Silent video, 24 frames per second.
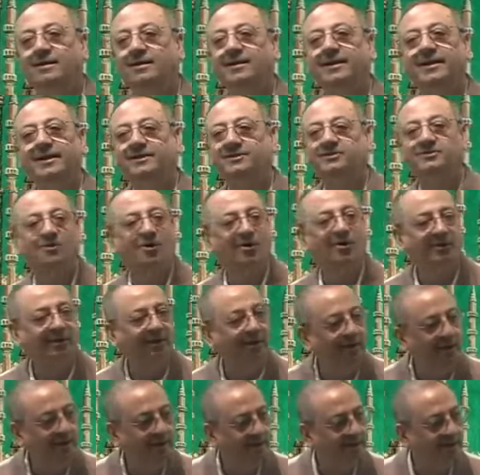it's not
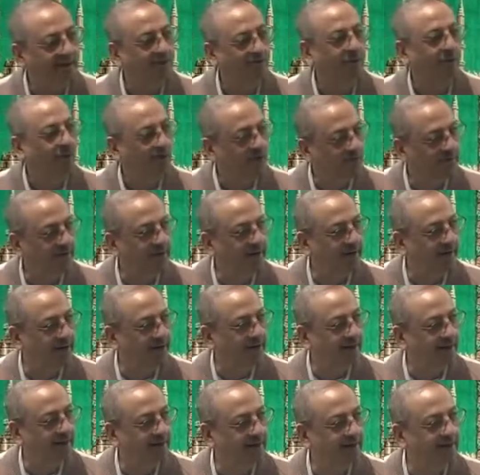clear in what way
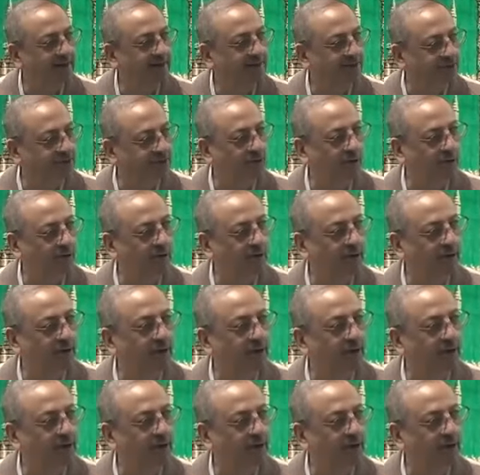he is good